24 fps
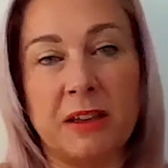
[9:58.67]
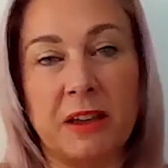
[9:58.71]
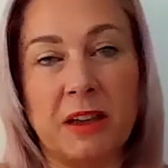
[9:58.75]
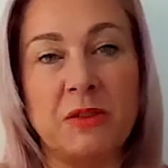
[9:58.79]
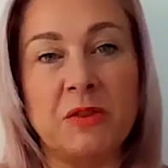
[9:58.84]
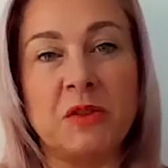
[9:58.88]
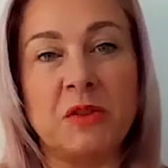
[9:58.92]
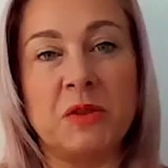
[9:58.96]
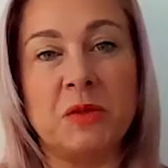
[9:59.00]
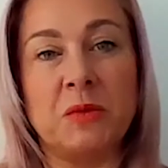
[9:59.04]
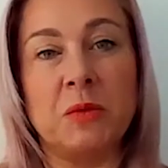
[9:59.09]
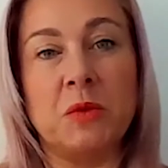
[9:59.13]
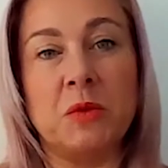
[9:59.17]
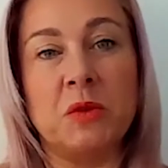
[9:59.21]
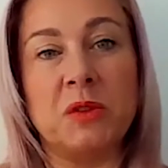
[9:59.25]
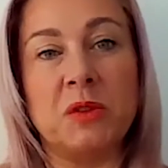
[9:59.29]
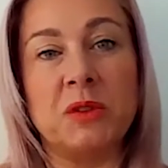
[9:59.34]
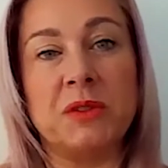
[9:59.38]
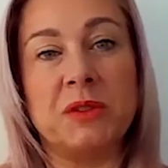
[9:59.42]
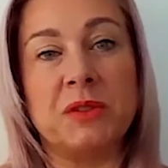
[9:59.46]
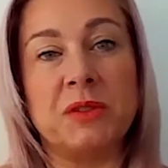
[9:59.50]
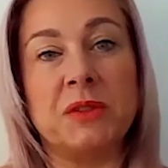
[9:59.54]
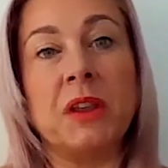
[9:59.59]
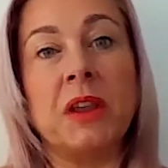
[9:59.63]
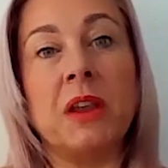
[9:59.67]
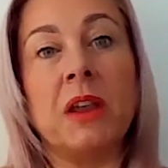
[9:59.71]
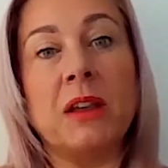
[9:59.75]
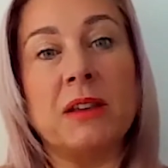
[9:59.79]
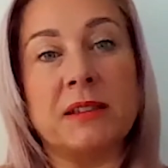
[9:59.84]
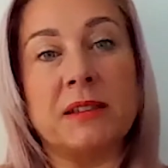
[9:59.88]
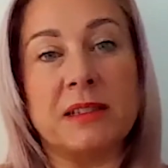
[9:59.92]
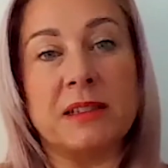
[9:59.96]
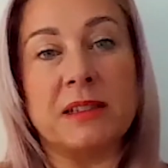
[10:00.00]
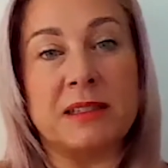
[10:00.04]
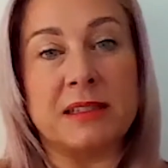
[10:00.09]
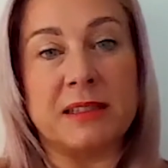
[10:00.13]
go towards
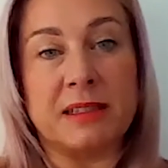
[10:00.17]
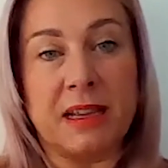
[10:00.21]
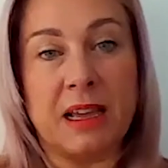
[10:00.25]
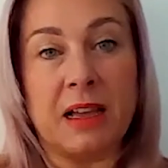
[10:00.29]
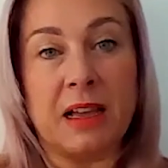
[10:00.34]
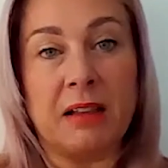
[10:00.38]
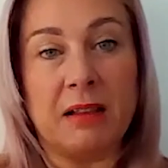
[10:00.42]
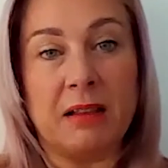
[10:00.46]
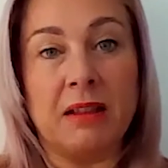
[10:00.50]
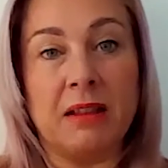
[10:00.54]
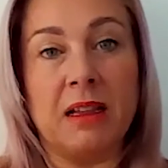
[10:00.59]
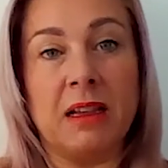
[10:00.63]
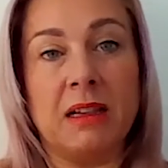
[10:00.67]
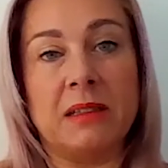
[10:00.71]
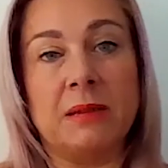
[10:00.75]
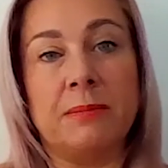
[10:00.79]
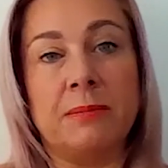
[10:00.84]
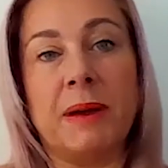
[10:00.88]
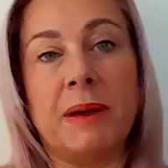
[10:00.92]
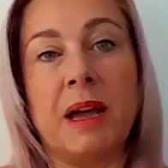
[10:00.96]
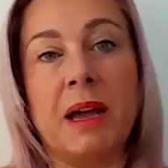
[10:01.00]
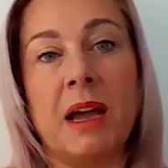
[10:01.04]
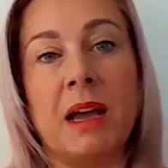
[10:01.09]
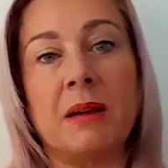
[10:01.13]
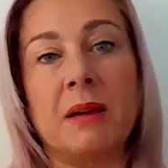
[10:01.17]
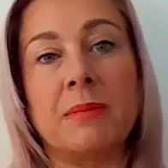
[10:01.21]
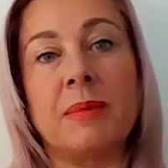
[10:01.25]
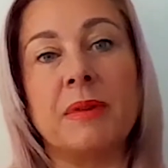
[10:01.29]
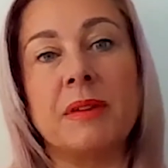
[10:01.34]
to sell as a pack,